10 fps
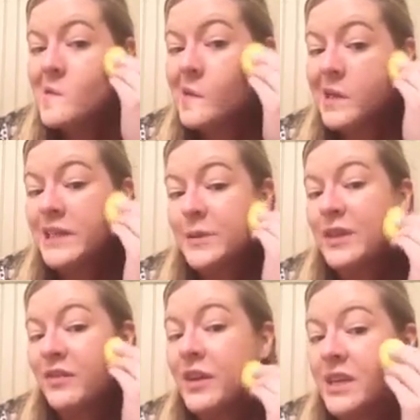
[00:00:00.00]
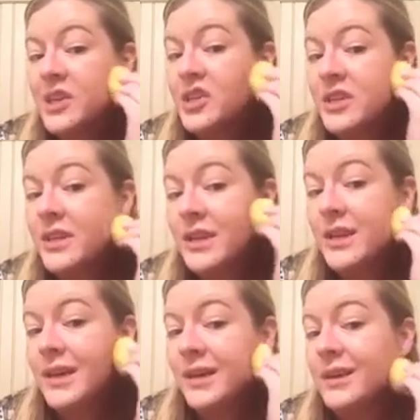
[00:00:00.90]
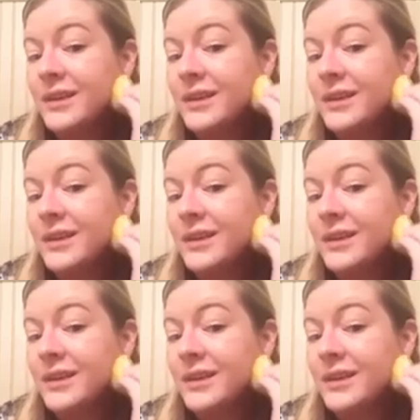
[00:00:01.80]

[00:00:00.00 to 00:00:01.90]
The nice thing about the foundation and